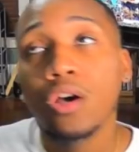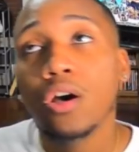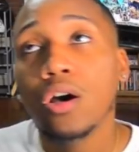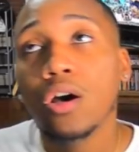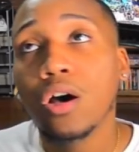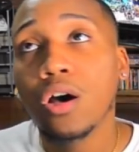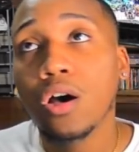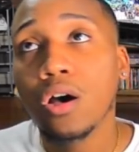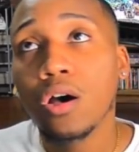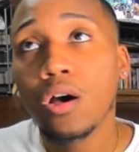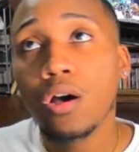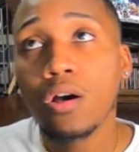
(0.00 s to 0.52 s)

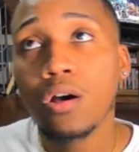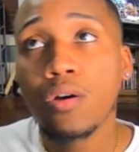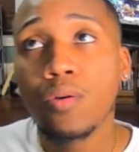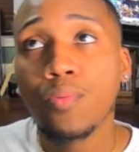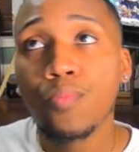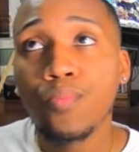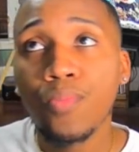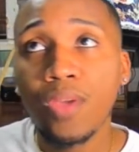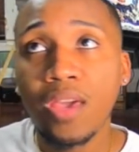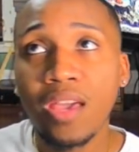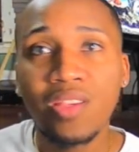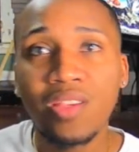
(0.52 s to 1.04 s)
Um,
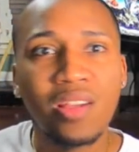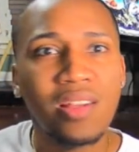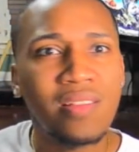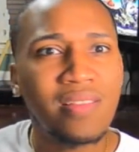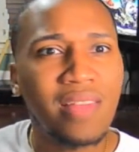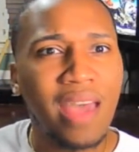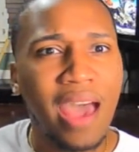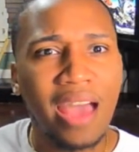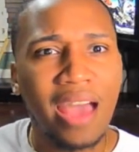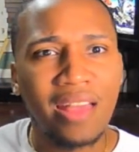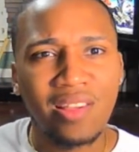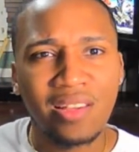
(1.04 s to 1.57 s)
it just
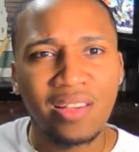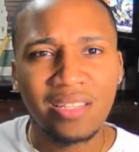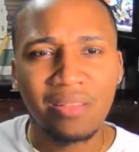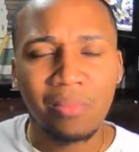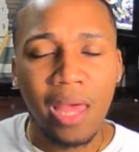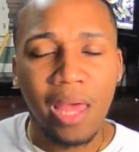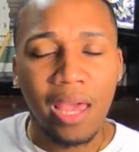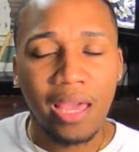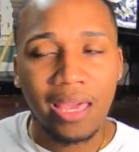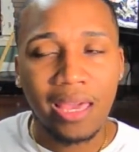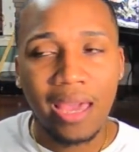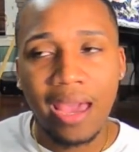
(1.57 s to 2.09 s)
I just
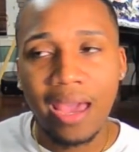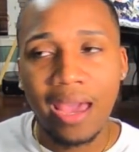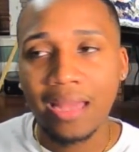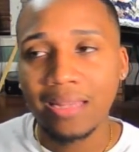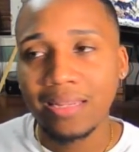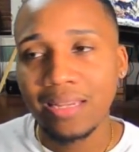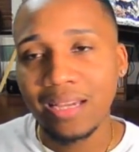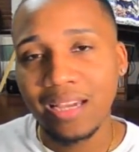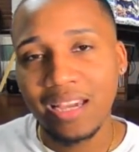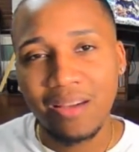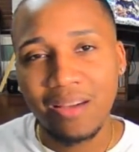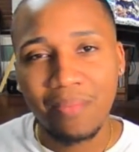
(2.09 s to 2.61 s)
like, God
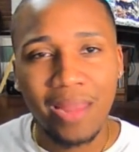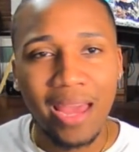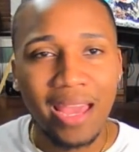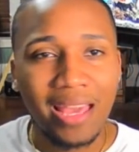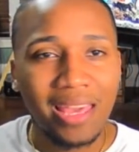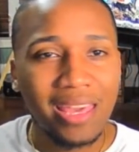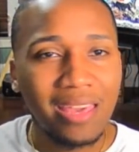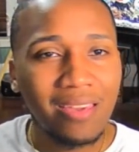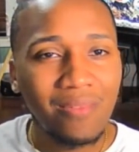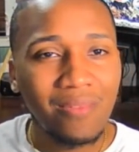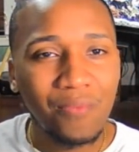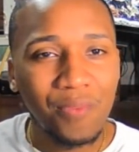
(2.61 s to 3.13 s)
damn, like
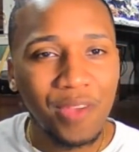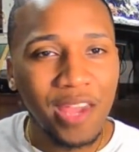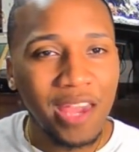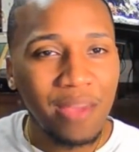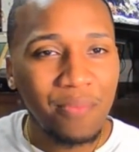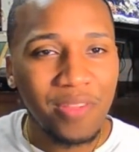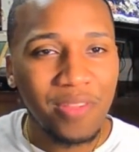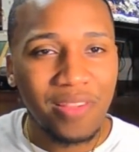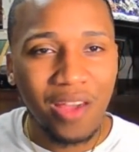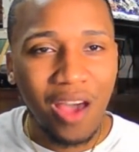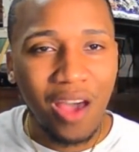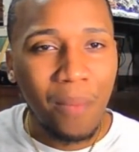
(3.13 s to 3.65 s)
he he
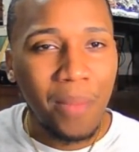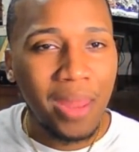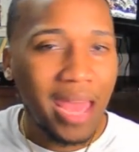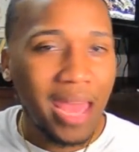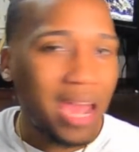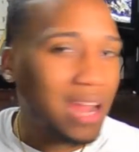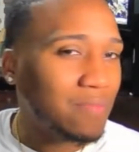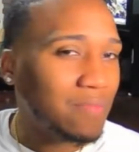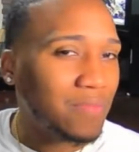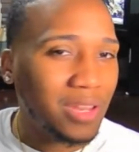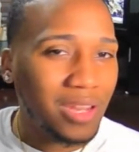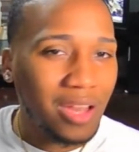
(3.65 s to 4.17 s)
was coming
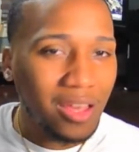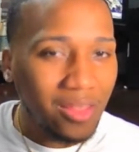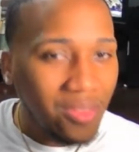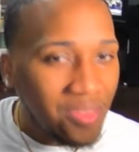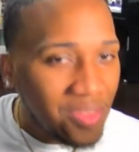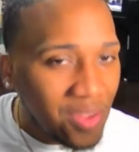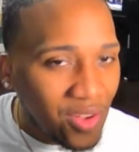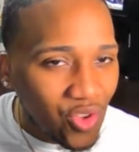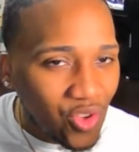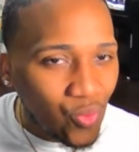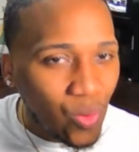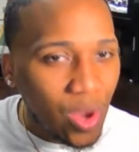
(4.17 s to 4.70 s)
out of another
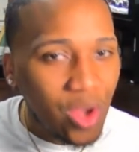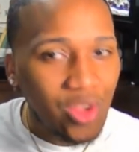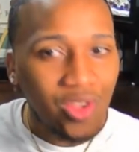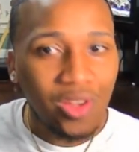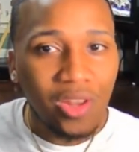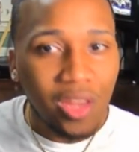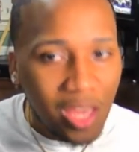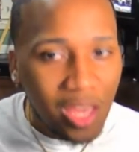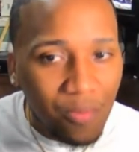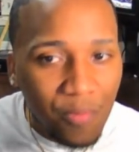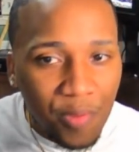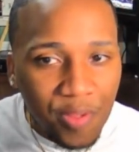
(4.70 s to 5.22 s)
situation
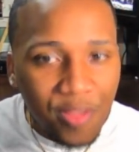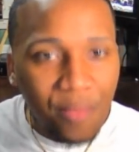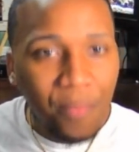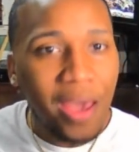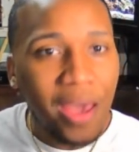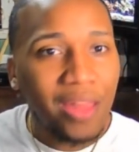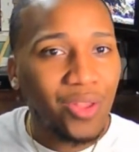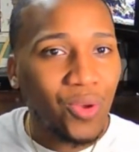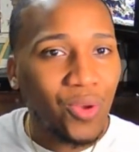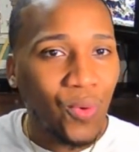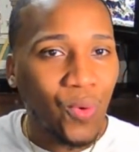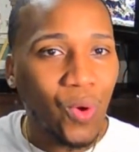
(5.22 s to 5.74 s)
he was
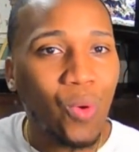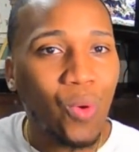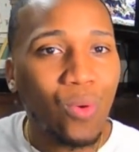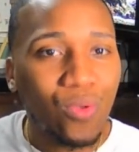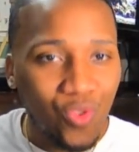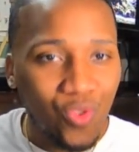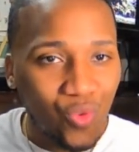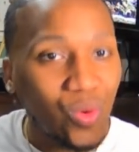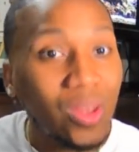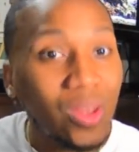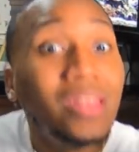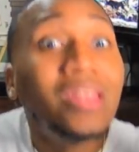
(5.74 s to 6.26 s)
about to grow
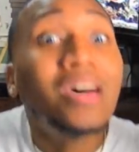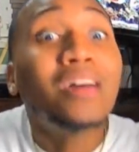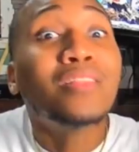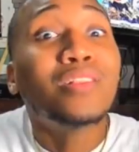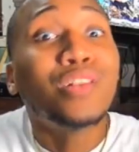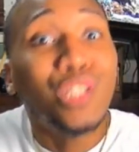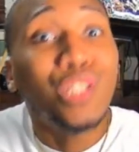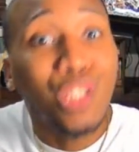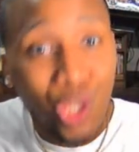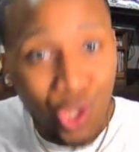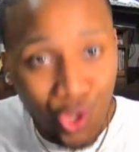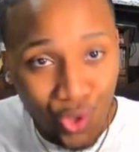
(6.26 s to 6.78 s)
into another
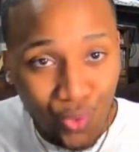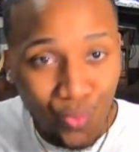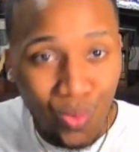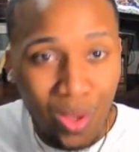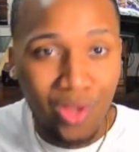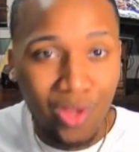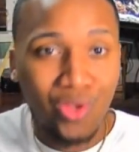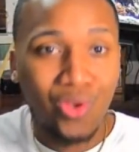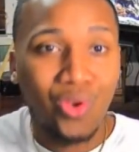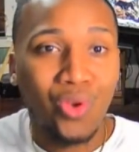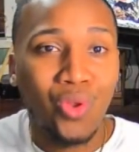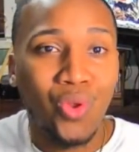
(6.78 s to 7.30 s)

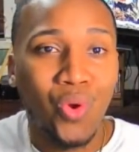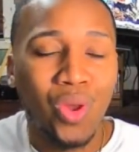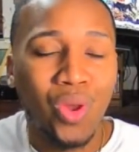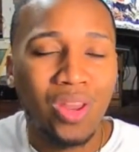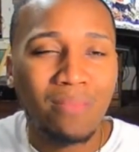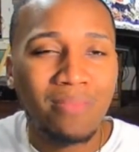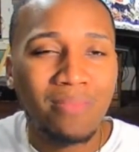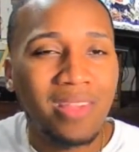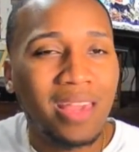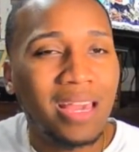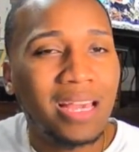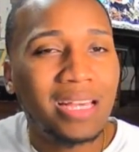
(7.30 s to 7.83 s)
situation, you know what I'm
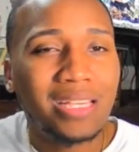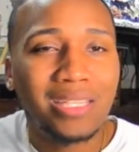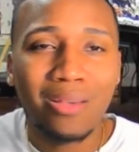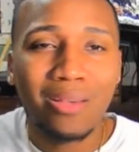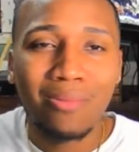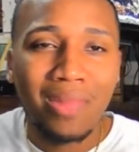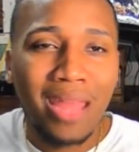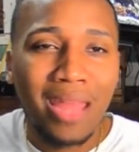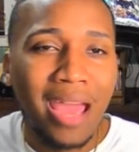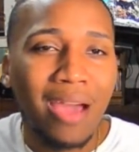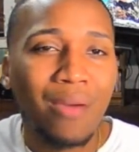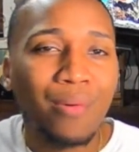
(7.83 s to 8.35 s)
saying? So
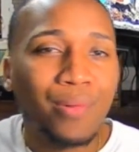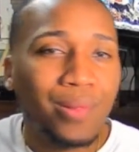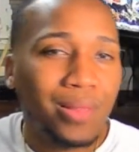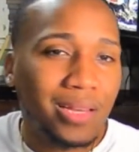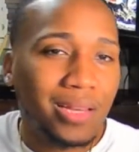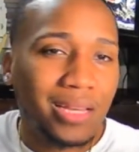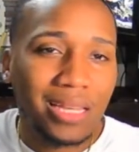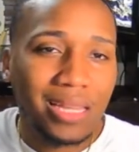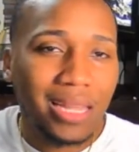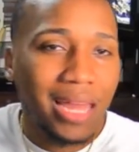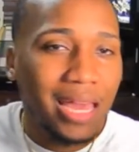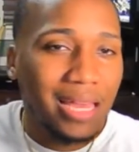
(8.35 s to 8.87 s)
now
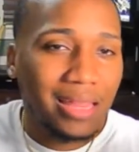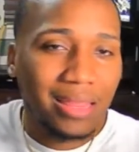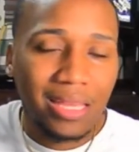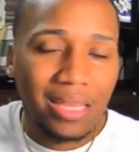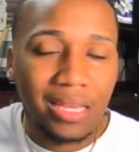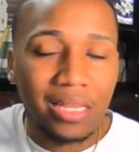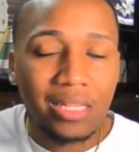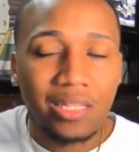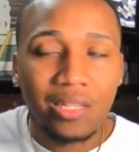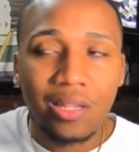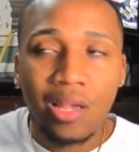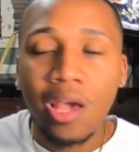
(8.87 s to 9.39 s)
looking like
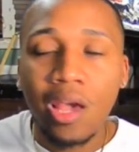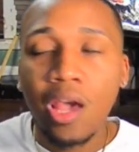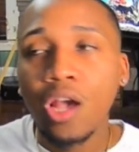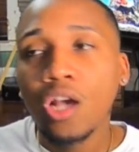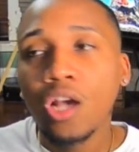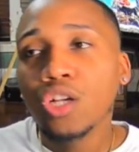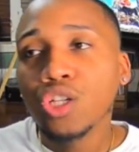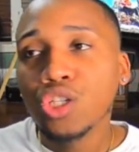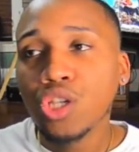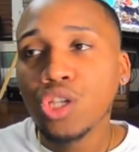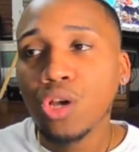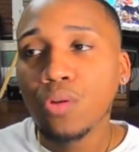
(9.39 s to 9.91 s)
this.
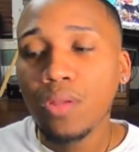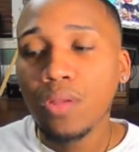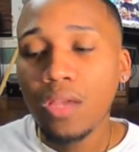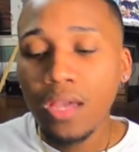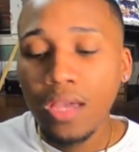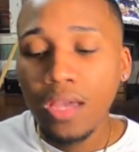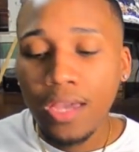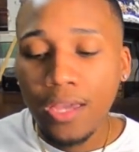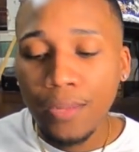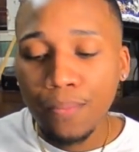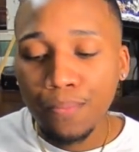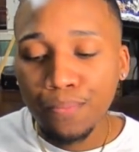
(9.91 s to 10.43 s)
So
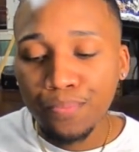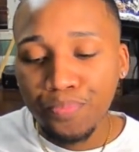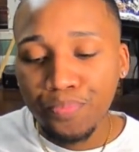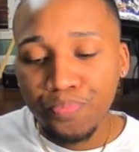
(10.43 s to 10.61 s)
then